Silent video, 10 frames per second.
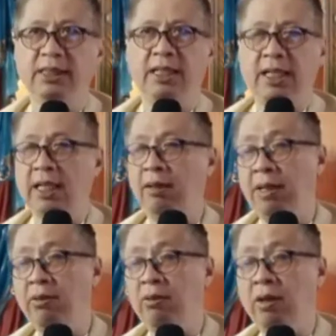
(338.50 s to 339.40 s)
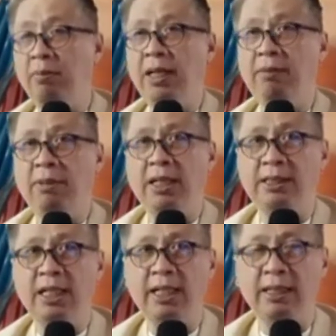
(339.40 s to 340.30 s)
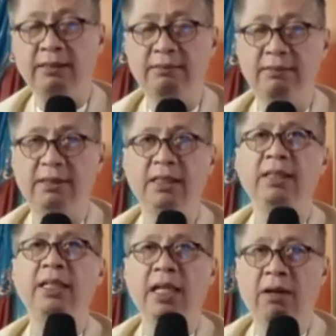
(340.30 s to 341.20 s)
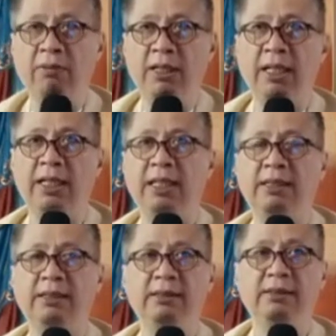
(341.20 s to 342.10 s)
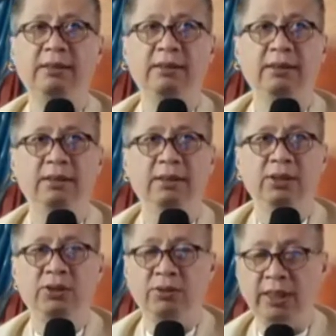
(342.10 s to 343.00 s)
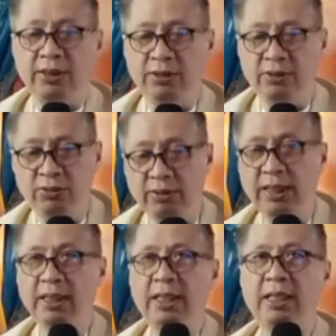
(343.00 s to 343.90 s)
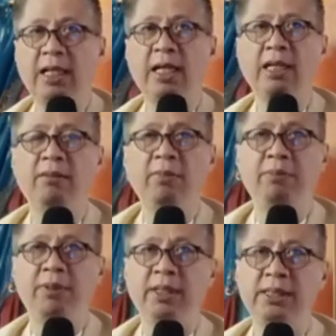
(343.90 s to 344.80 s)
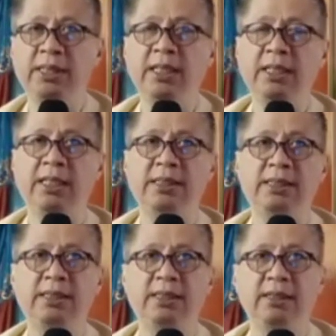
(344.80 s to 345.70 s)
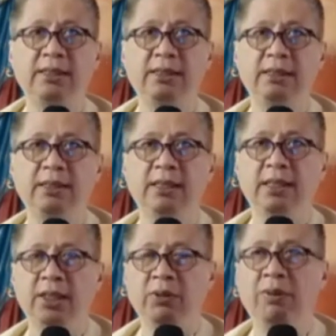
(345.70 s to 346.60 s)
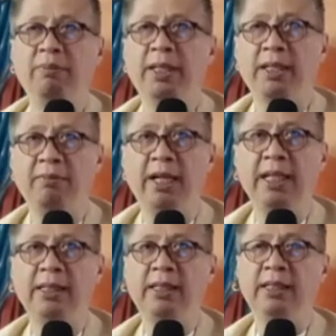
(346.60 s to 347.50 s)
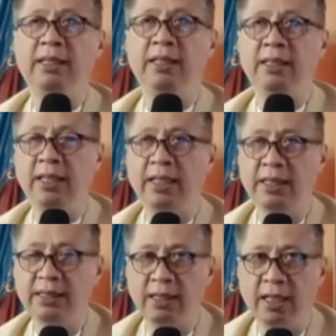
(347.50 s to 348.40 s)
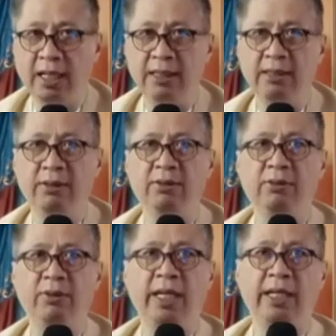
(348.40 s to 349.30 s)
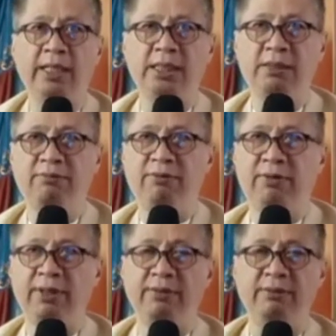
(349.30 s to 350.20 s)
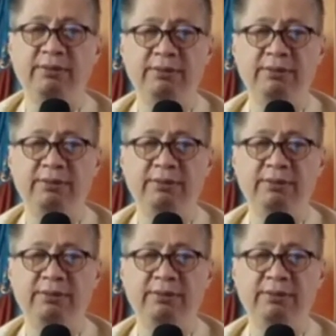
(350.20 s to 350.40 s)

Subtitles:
Kaya bago ka palang magkasakit, tinawag ka na. So that during the time of your sickness, you will be reminded that there is a God who cares for you.